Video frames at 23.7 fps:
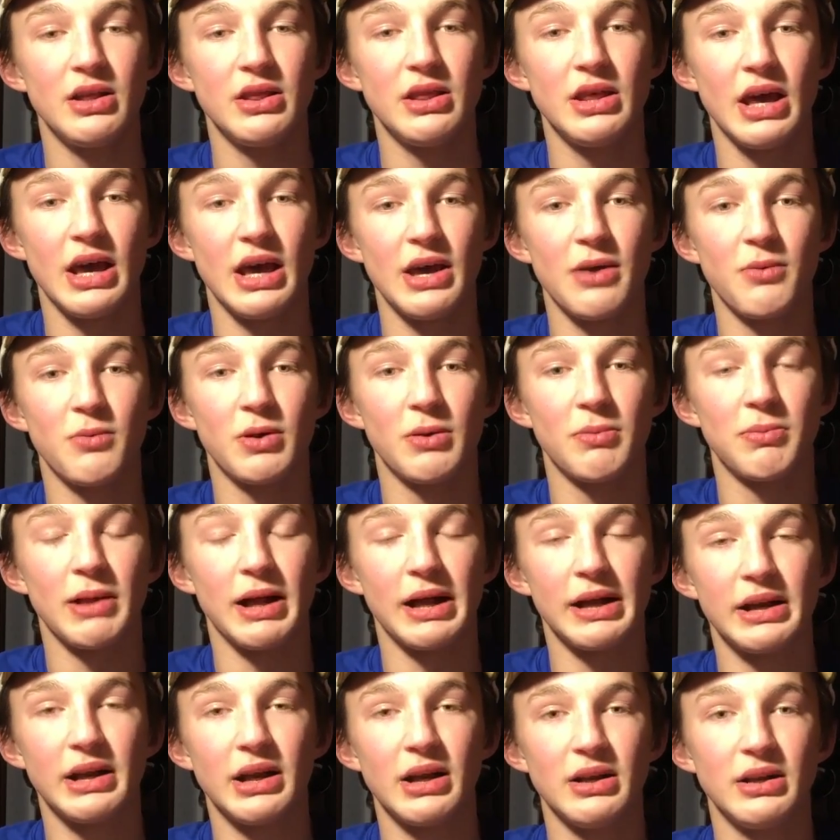they were
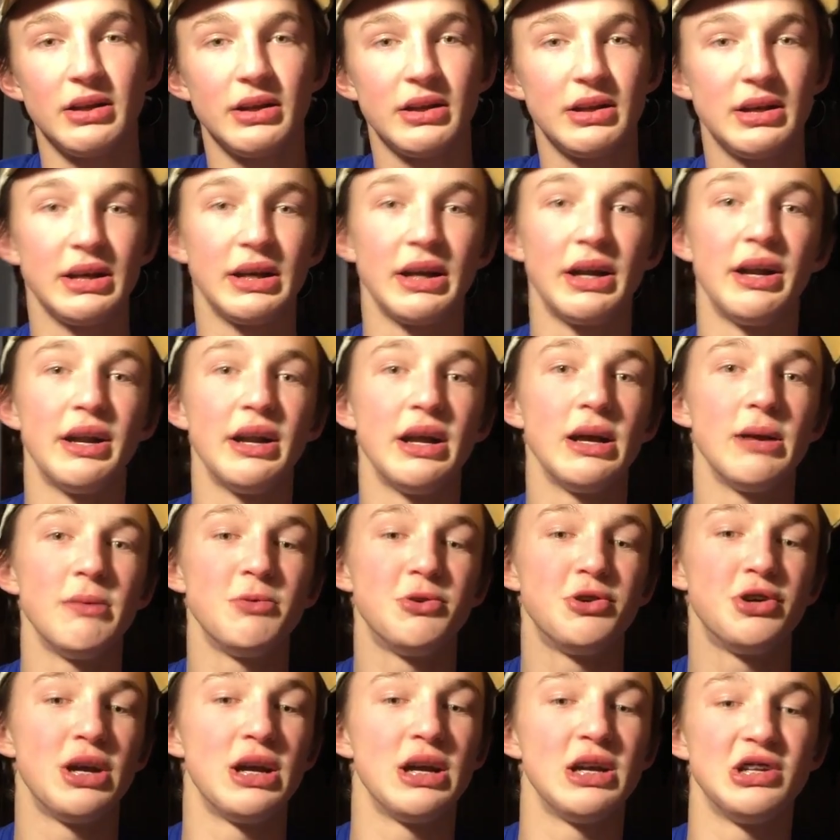planning to get a name
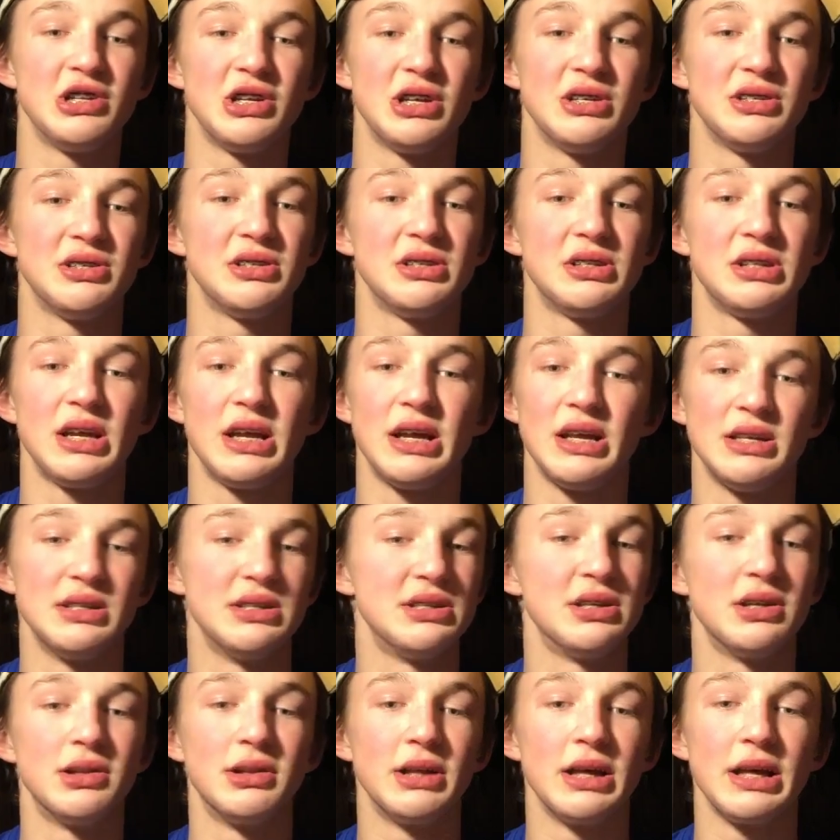change
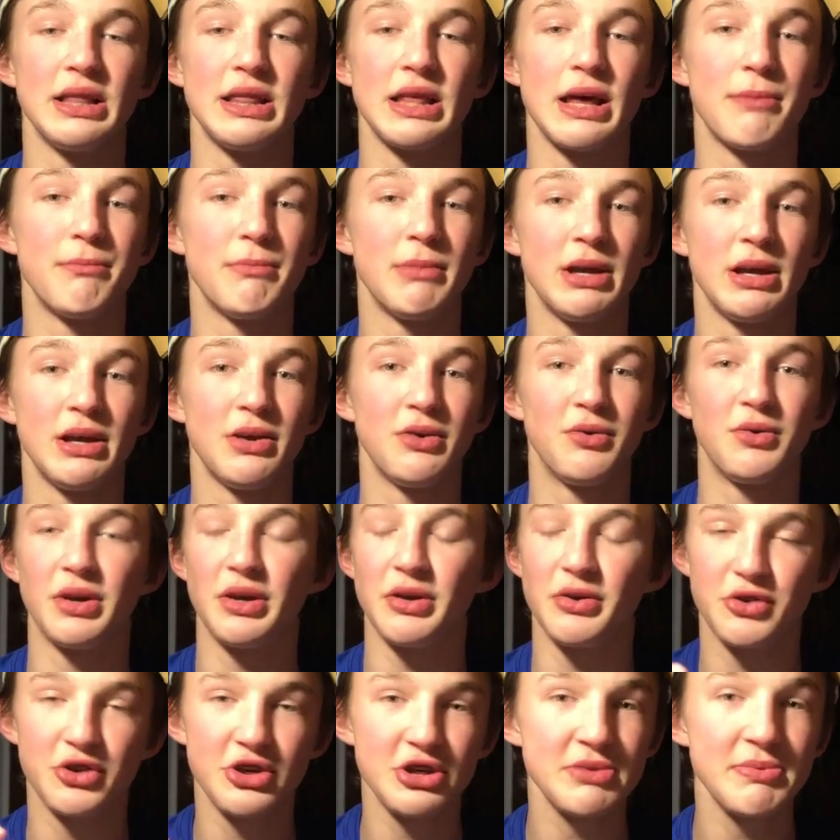instantly, that
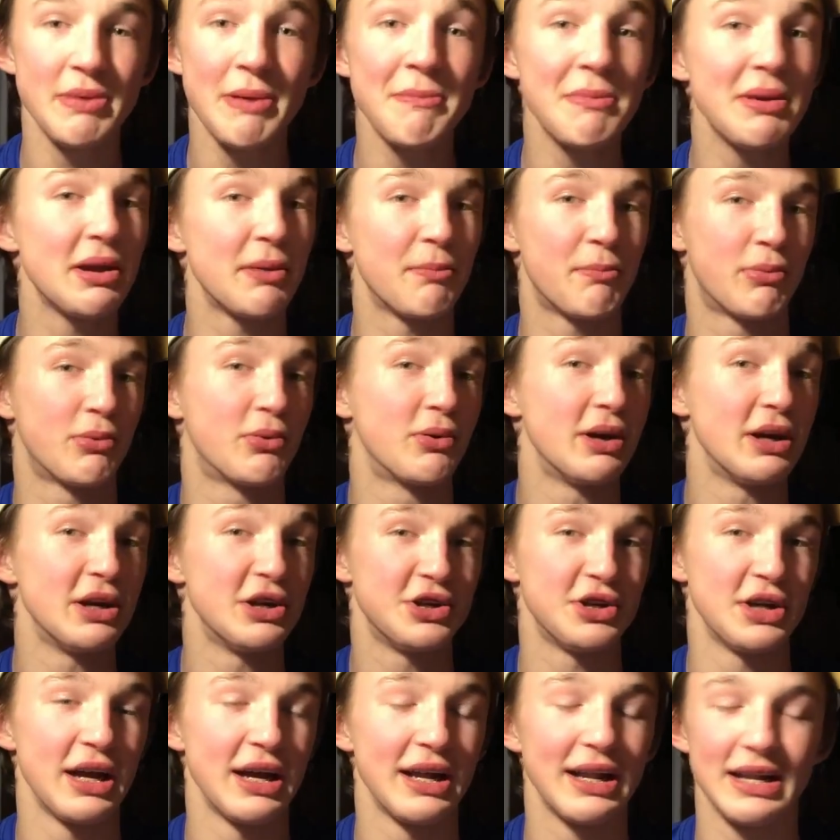it just made me
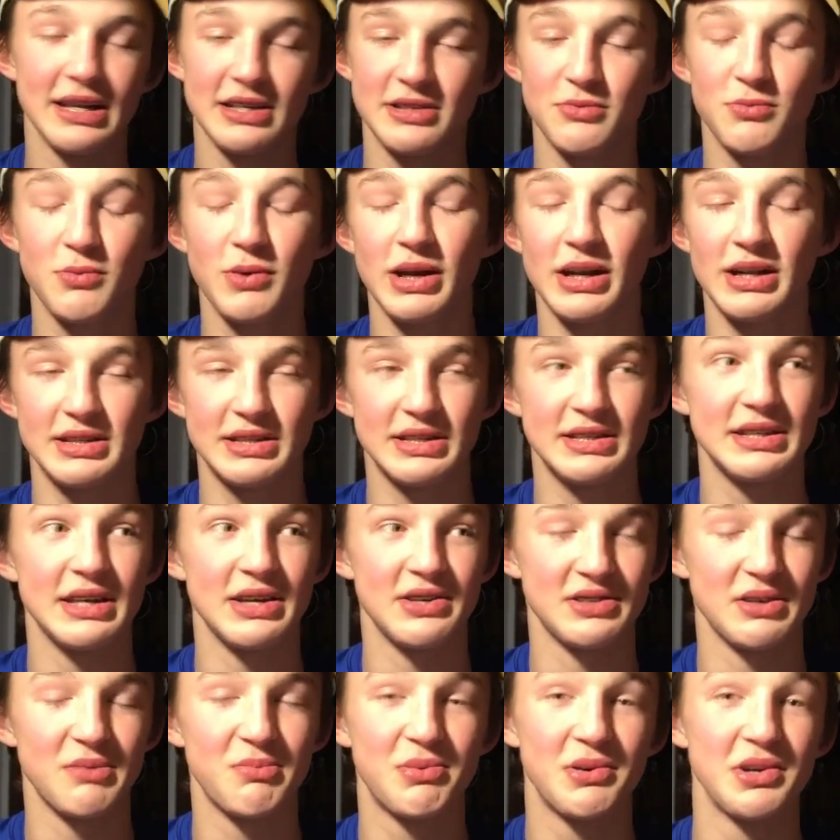appreciate, as weird as it
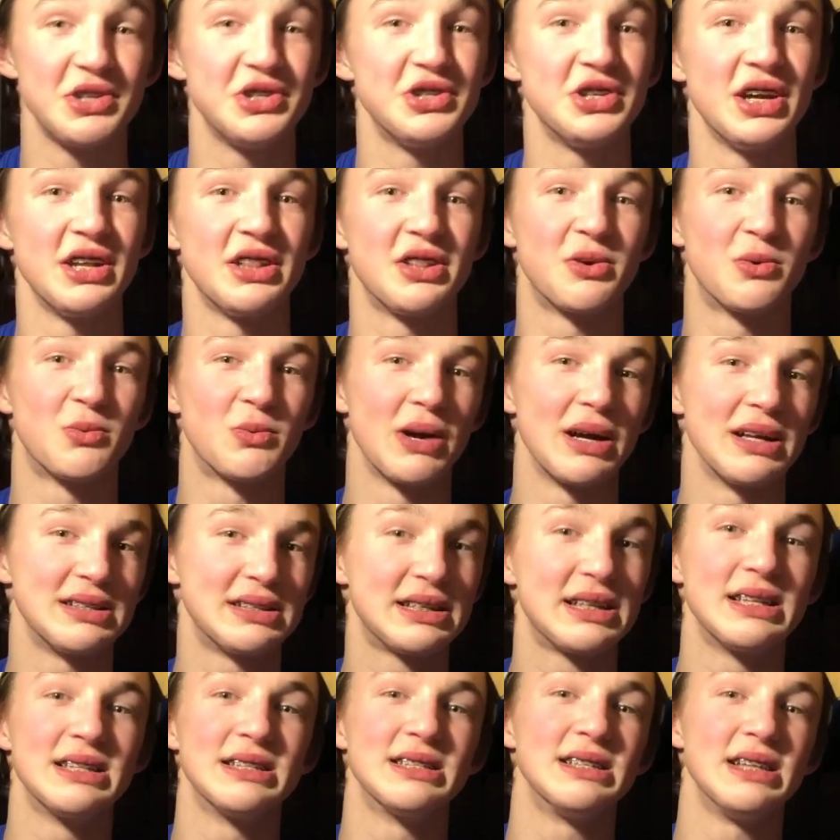sounds, appreciate the
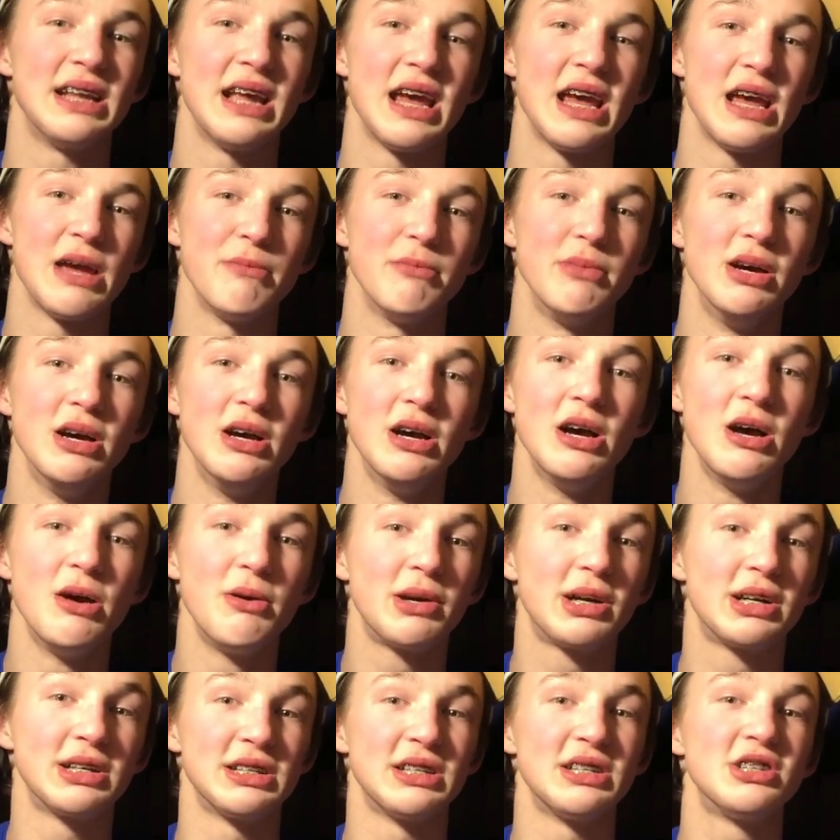Redskins name,
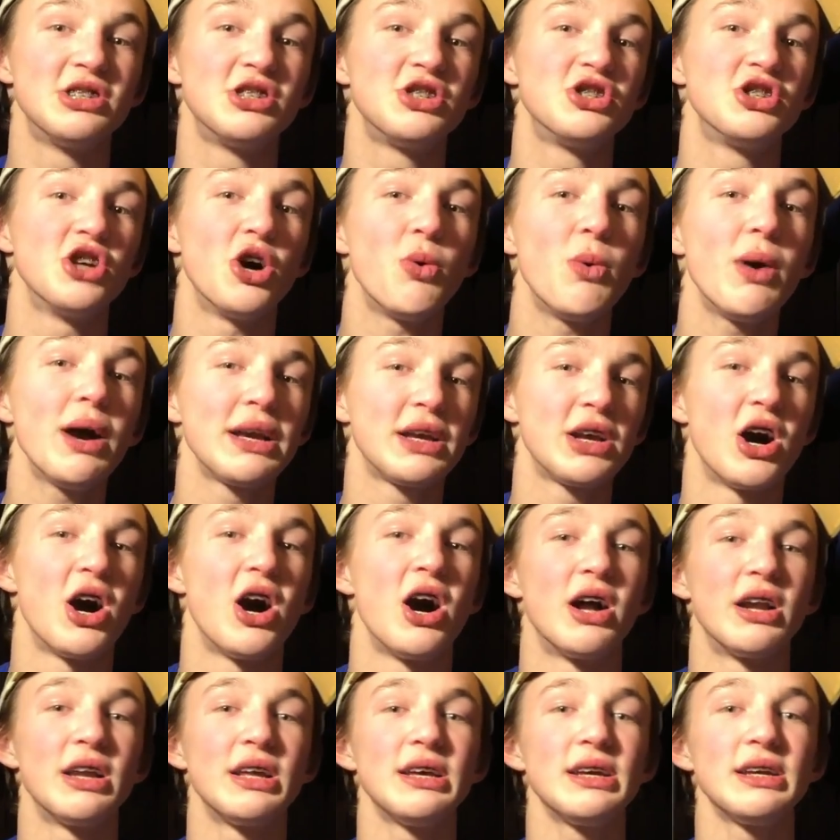because it's so
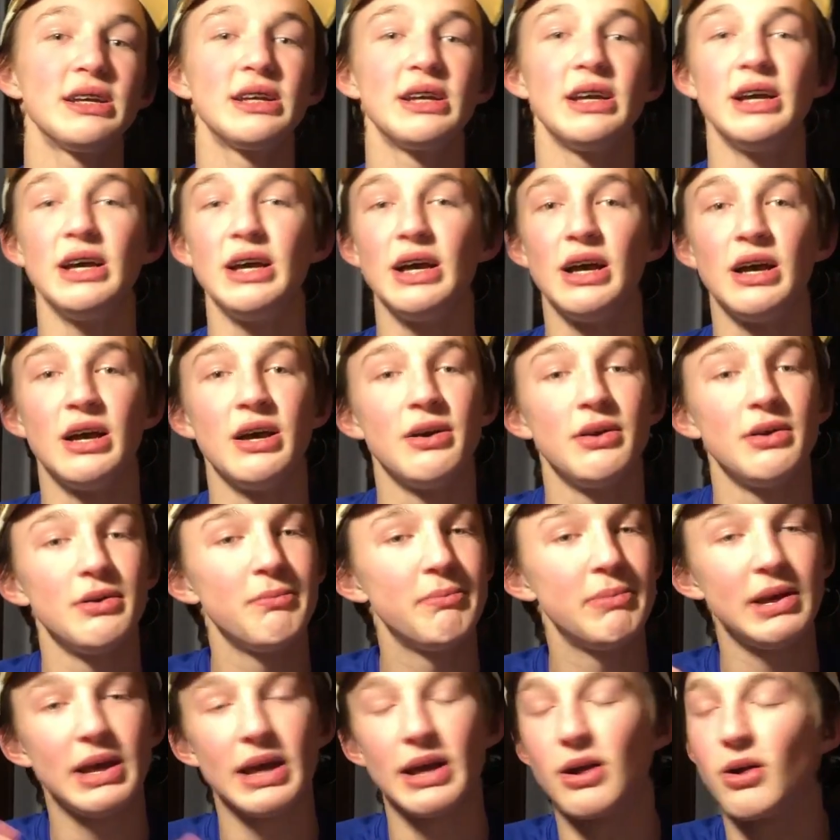iconic.
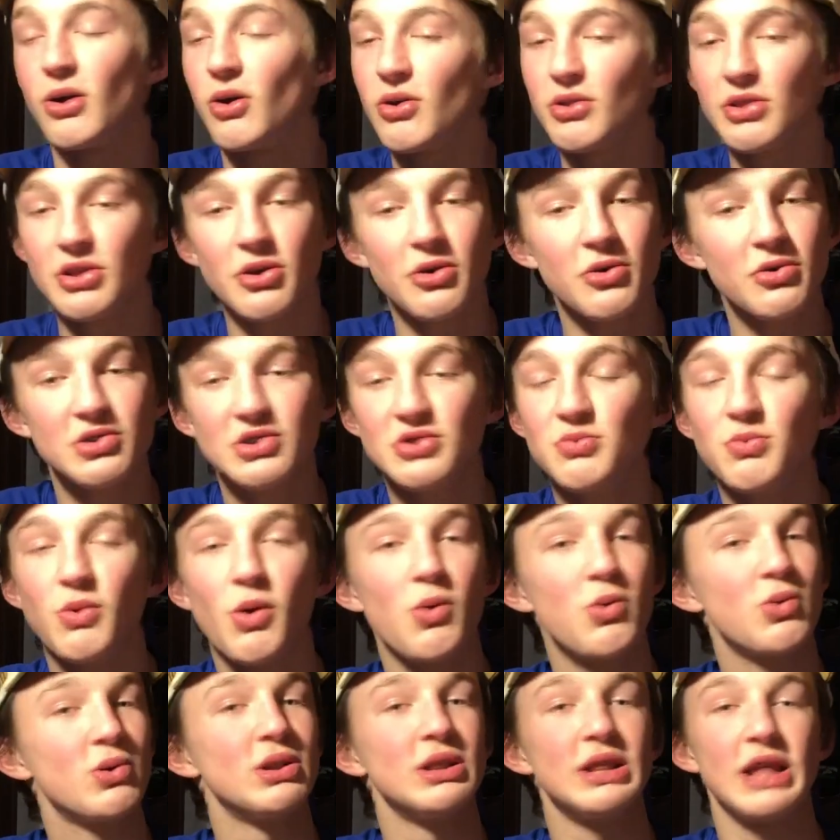Be it all those
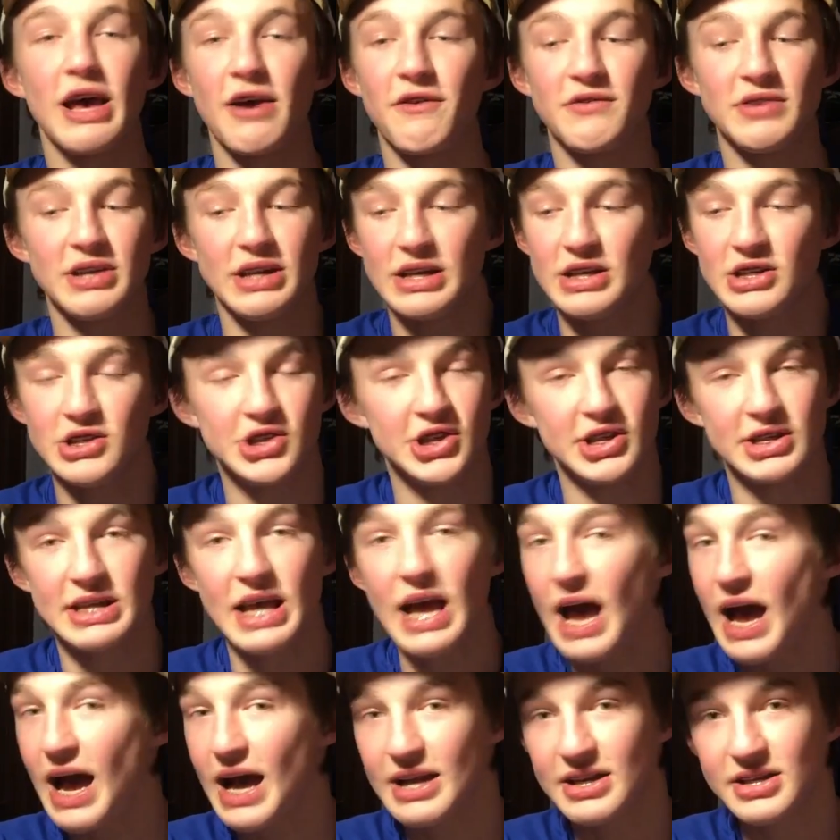woke lefties just
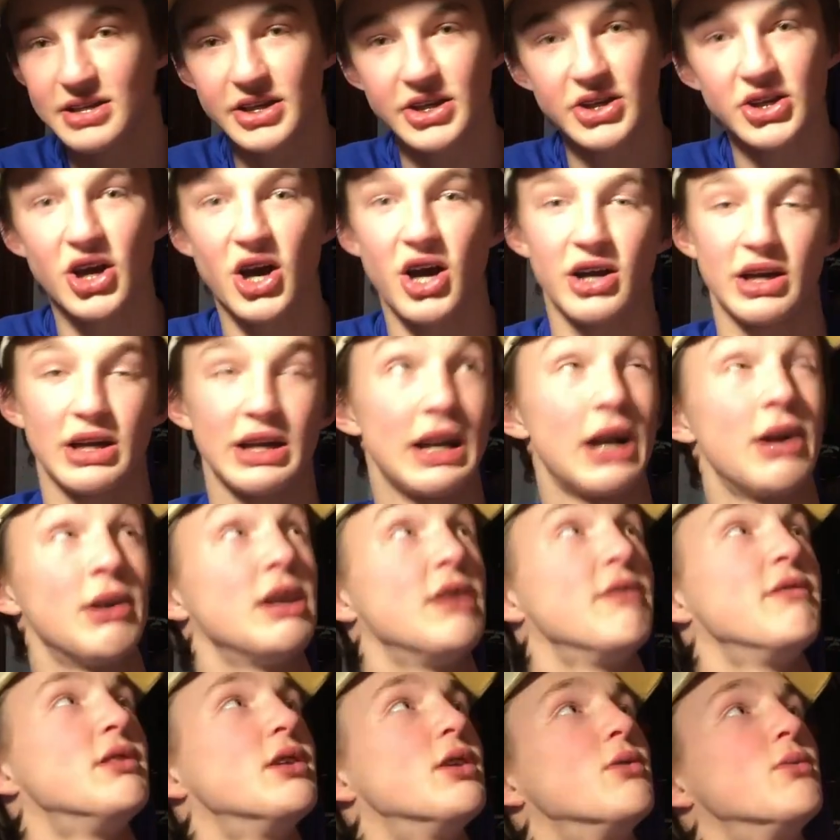had to knock it out,
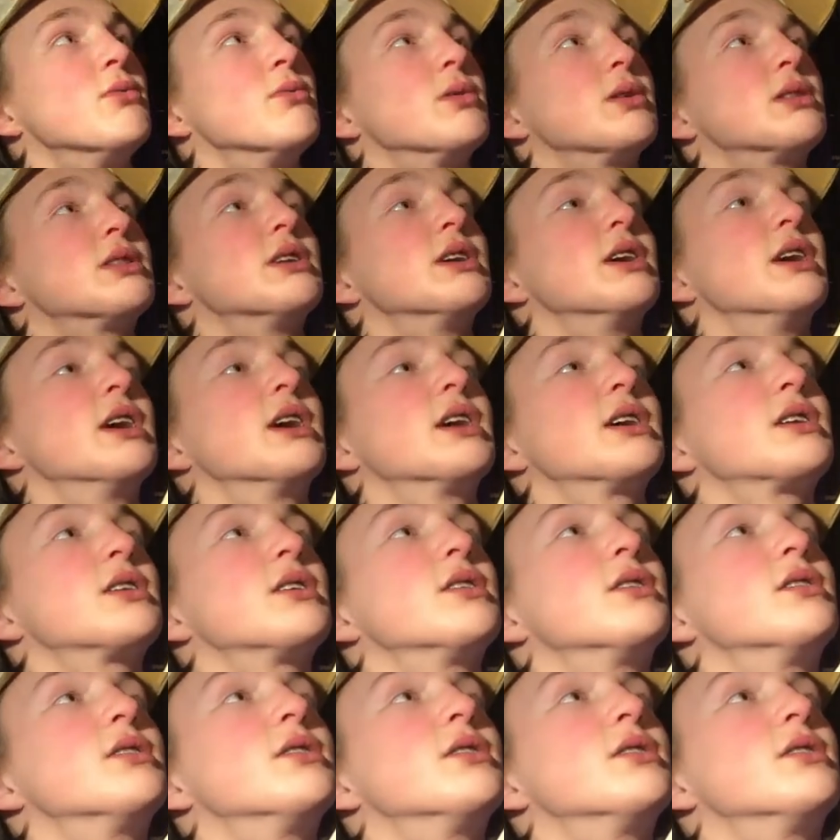even though, what the heck.